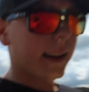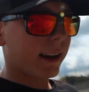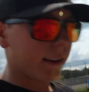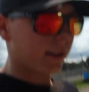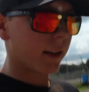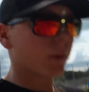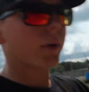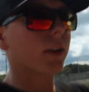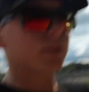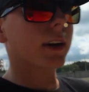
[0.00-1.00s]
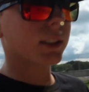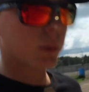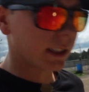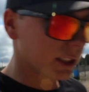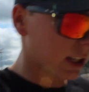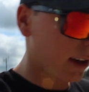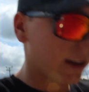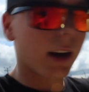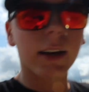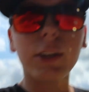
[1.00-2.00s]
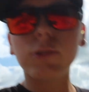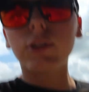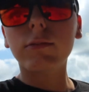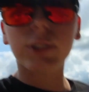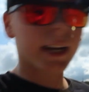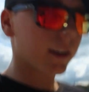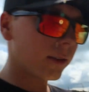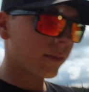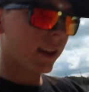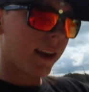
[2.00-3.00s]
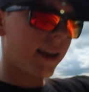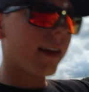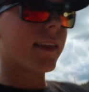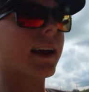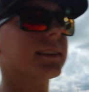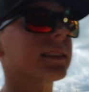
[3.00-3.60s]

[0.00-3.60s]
on the Berlin Raceway's YouTube channel, they had